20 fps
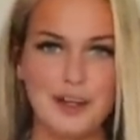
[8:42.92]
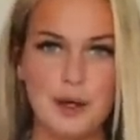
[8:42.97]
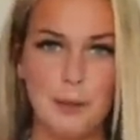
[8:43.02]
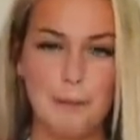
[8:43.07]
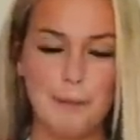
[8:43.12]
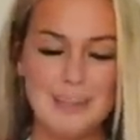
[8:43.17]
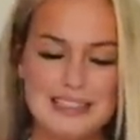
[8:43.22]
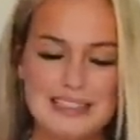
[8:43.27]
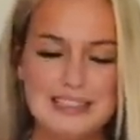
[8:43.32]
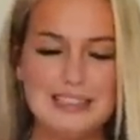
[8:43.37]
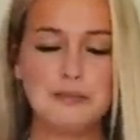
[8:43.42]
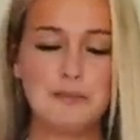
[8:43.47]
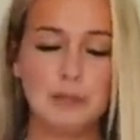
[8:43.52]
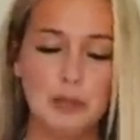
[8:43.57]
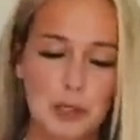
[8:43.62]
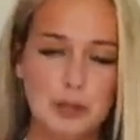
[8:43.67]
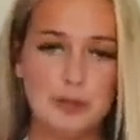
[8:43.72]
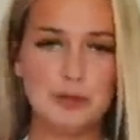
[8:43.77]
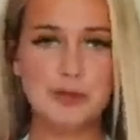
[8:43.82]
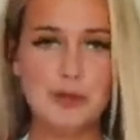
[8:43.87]
Mrs.
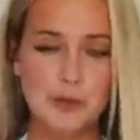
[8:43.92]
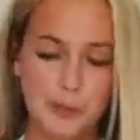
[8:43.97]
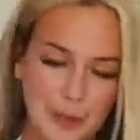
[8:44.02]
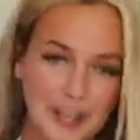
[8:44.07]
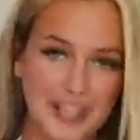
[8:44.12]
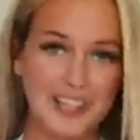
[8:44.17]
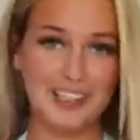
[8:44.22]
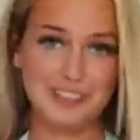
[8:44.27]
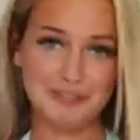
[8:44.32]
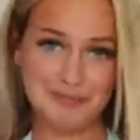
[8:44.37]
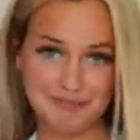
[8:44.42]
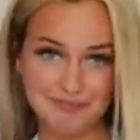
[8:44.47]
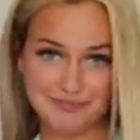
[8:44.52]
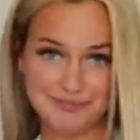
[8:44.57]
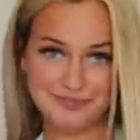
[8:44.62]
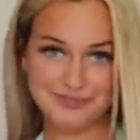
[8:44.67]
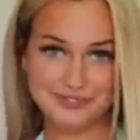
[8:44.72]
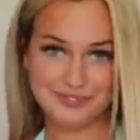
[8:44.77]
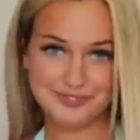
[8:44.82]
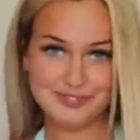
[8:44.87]
Blue's the winner.
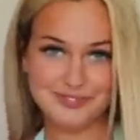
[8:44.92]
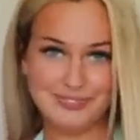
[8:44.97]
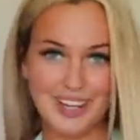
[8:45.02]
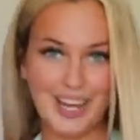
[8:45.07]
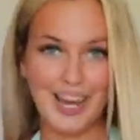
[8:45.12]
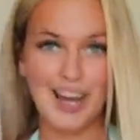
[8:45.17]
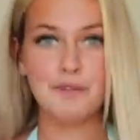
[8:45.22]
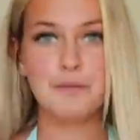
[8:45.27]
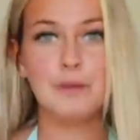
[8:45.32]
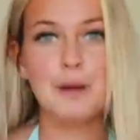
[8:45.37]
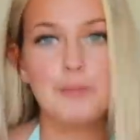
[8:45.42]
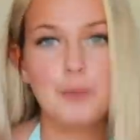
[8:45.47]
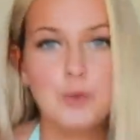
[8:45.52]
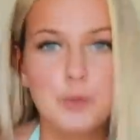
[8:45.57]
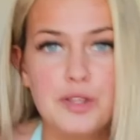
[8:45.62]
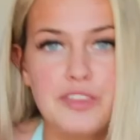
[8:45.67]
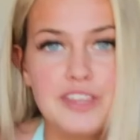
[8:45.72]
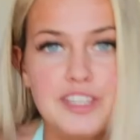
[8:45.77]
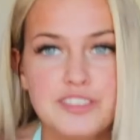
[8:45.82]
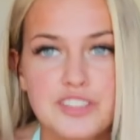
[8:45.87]
And remember,
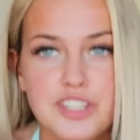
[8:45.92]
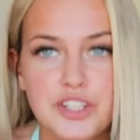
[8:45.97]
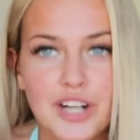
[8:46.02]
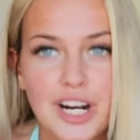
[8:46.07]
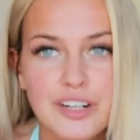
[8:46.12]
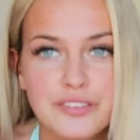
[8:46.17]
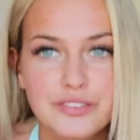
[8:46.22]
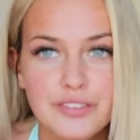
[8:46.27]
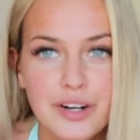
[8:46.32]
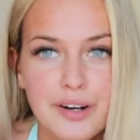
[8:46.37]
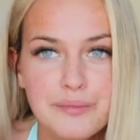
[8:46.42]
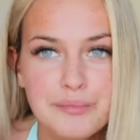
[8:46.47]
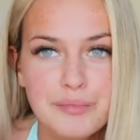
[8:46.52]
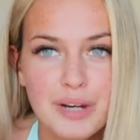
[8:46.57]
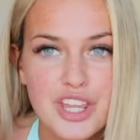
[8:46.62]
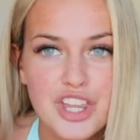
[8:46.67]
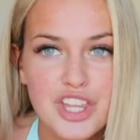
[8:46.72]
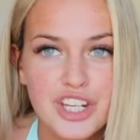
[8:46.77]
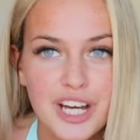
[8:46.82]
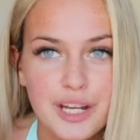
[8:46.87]
all of these do have
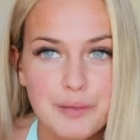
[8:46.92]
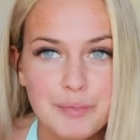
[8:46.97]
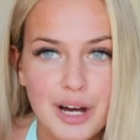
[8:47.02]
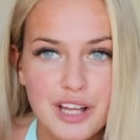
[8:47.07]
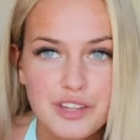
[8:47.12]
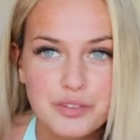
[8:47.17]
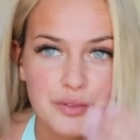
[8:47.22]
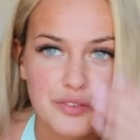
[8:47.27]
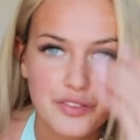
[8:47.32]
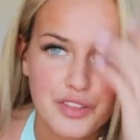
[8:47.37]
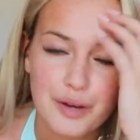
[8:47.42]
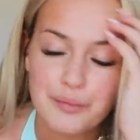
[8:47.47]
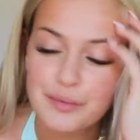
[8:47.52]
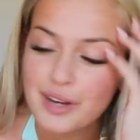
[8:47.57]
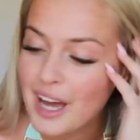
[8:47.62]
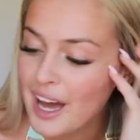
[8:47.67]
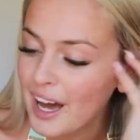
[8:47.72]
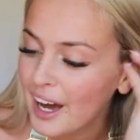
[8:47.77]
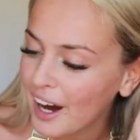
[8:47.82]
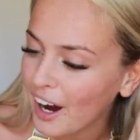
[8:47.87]
matching headbands with them.
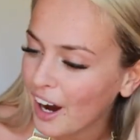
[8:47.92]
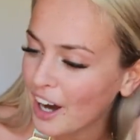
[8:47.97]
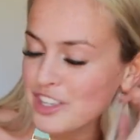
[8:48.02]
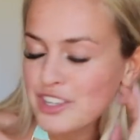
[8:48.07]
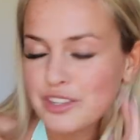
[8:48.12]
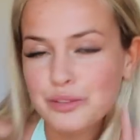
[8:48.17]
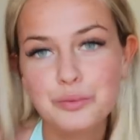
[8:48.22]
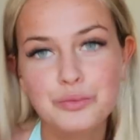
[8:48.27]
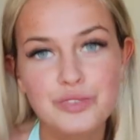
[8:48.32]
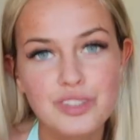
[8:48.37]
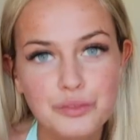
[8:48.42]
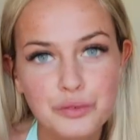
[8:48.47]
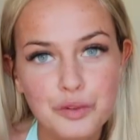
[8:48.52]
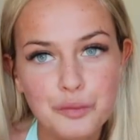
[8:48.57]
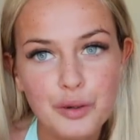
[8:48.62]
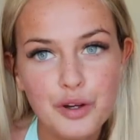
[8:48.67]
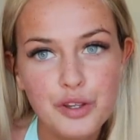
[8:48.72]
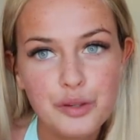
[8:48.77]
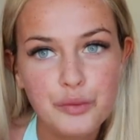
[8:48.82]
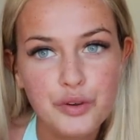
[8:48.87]
I just didn't
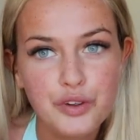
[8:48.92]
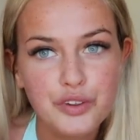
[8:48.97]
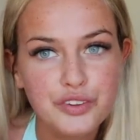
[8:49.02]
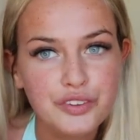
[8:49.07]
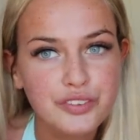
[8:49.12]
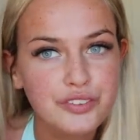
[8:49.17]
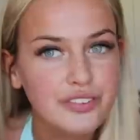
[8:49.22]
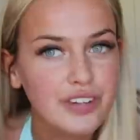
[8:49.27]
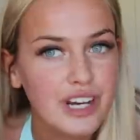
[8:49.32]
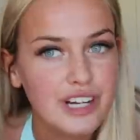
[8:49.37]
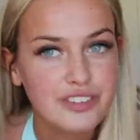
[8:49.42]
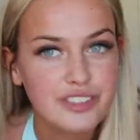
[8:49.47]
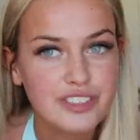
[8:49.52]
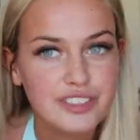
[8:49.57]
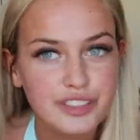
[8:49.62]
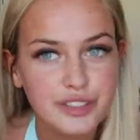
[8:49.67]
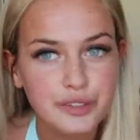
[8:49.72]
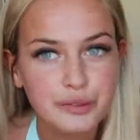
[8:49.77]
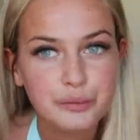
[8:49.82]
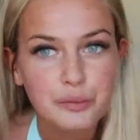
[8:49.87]
want to put them on for every
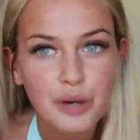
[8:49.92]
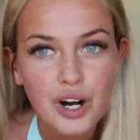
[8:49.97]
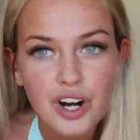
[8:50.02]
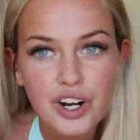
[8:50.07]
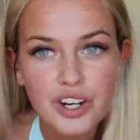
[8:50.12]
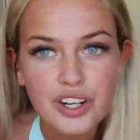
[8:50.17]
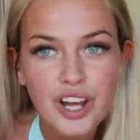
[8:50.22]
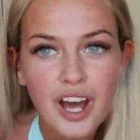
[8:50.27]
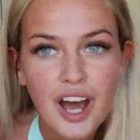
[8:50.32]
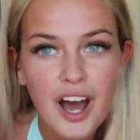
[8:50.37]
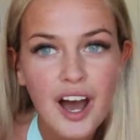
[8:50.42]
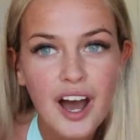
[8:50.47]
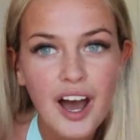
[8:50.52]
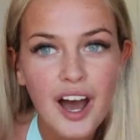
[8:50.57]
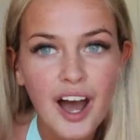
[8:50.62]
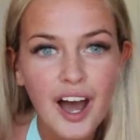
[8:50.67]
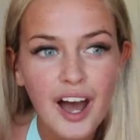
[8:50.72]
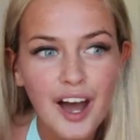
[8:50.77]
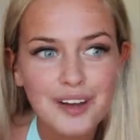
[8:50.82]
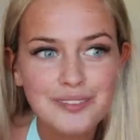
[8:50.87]
single one.
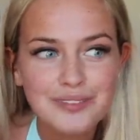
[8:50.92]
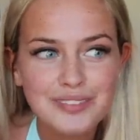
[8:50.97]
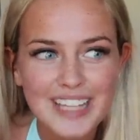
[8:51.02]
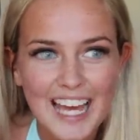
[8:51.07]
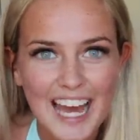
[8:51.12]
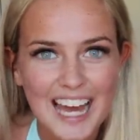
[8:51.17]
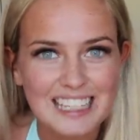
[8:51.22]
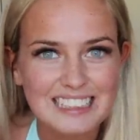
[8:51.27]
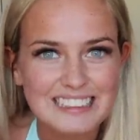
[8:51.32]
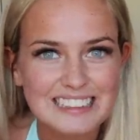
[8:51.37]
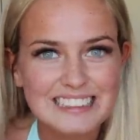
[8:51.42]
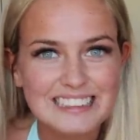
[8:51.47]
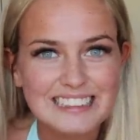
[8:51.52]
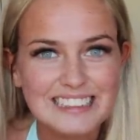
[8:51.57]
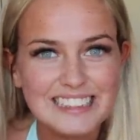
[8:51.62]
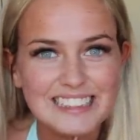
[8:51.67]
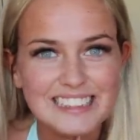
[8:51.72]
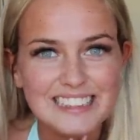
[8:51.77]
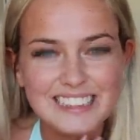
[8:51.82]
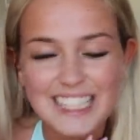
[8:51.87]
But
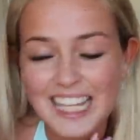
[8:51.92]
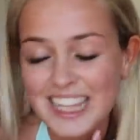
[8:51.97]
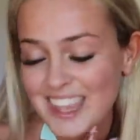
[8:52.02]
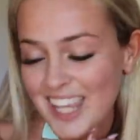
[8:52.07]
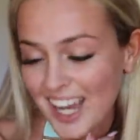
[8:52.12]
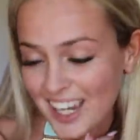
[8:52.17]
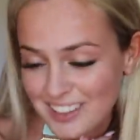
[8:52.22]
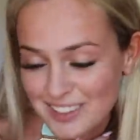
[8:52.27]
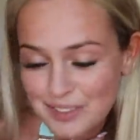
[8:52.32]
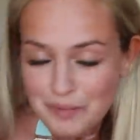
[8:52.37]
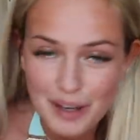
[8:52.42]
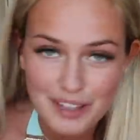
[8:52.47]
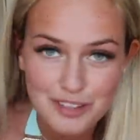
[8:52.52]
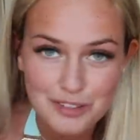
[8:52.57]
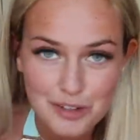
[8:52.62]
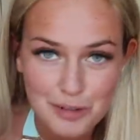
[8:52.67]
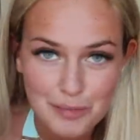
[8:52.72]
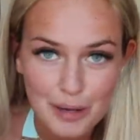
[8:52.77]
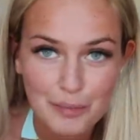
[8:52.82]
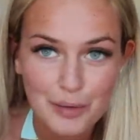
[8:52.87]
yeah, that is the
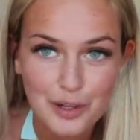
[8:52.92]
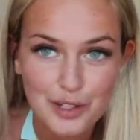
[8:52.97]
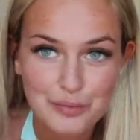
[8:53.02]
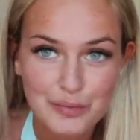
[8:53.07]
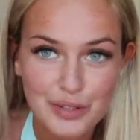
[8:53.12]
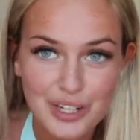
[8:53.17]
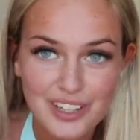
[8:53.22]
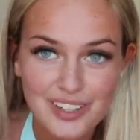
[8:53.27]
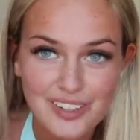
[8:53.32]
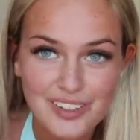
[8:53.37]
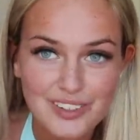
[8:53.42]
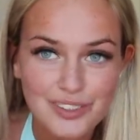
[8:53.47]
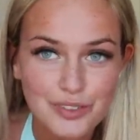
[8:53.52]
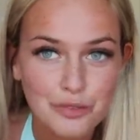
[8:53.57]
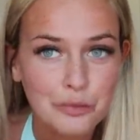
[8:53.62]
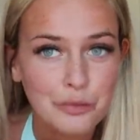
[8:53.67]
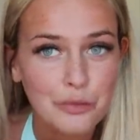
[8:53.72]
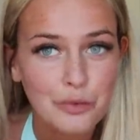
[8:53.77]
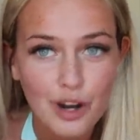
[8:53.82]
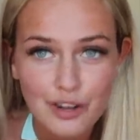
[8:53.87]
best thing about MODA MINX.
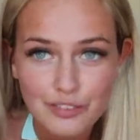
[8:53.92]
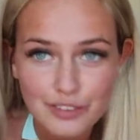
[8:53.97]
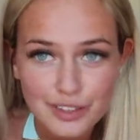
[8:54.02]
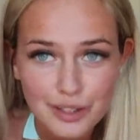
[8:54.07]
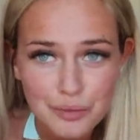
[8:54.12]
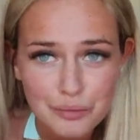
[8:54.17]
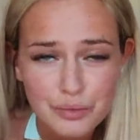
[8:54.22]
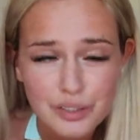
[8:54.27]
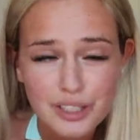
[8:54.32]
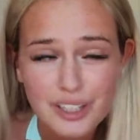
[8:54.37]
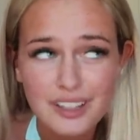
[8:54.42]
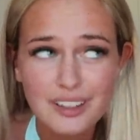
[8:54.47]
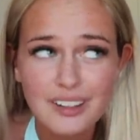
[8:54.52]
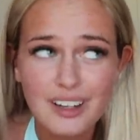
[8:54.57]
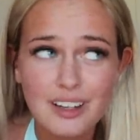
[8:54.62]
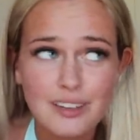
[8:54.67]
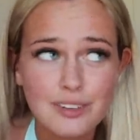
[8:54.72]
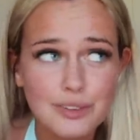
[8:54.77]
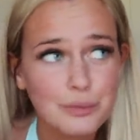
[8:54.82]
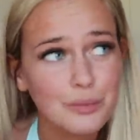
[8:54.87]
What other company
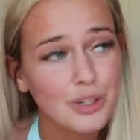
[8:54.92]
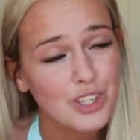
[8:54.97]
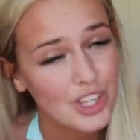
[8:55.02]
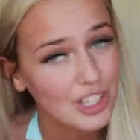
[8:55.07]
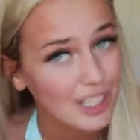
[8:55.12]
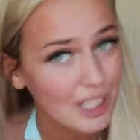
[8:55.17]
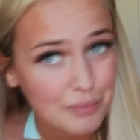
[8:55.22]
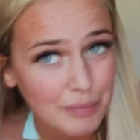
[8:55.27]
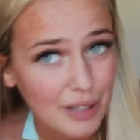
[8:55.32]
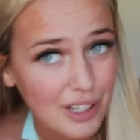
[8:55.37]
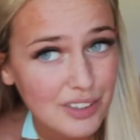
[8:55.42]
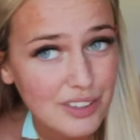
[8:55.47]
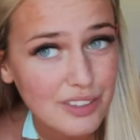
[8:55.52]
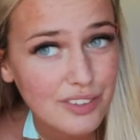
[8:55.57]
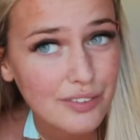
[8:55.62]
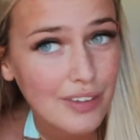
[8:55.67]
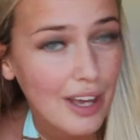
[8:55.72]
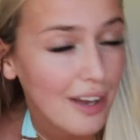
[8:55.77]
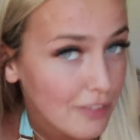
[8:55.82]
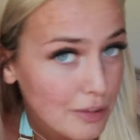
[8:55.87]
has matching
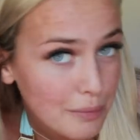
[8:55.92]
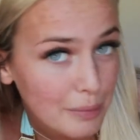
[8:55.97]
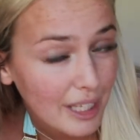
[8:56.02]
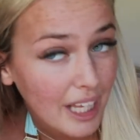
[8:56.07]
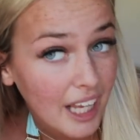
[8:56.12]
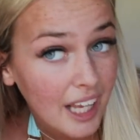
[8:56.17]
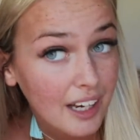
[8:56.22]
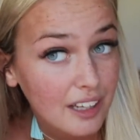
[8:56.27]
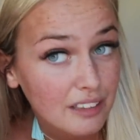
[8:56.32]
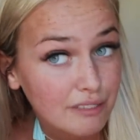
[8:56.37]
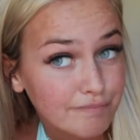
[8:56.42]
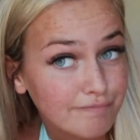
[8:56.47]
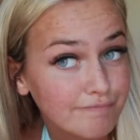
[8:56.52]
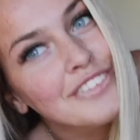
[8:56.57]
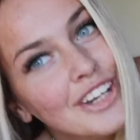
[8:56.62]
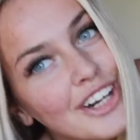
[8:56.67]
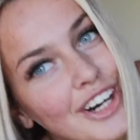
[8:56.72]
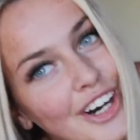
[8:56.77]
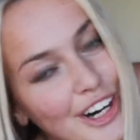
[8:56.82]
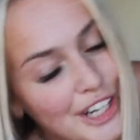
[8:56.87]
headbands for every bikini?
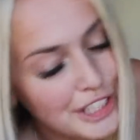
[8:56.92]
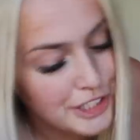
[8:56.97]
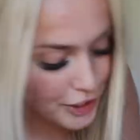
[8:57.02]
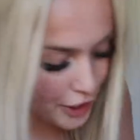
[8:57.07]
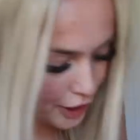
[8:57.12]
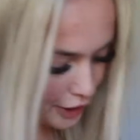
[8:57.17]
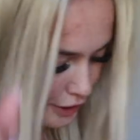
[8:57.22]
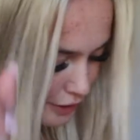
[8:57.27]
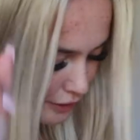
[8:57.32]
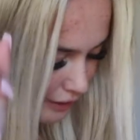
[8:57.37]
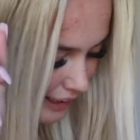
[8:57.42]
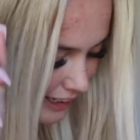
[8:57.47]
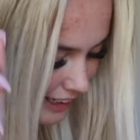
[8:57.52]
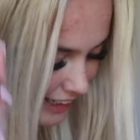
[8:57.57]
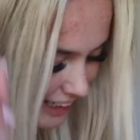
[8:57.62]
I know I